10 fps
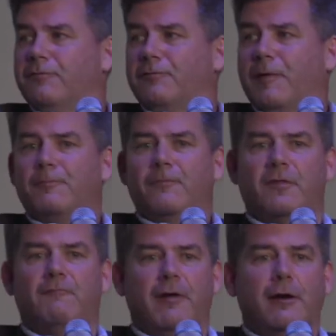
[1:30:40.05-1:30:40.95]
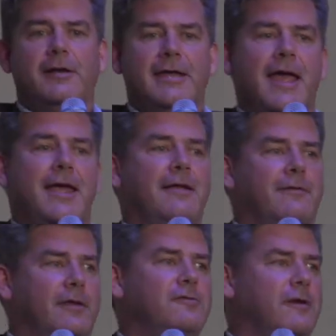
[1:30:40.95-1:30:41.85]
from the very day
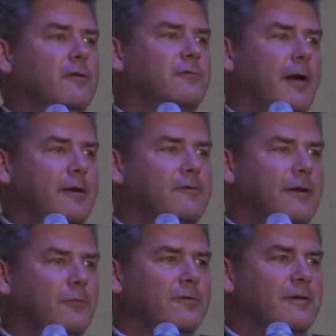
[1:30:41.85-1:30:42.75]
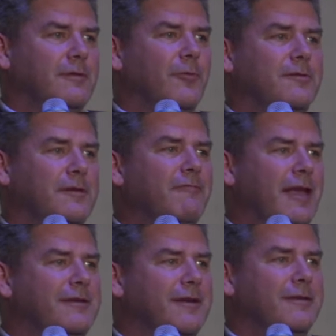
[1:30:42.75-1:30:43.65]
that geostrategy was, was
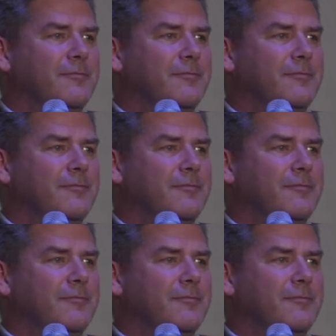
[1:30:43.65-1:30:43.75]
invented.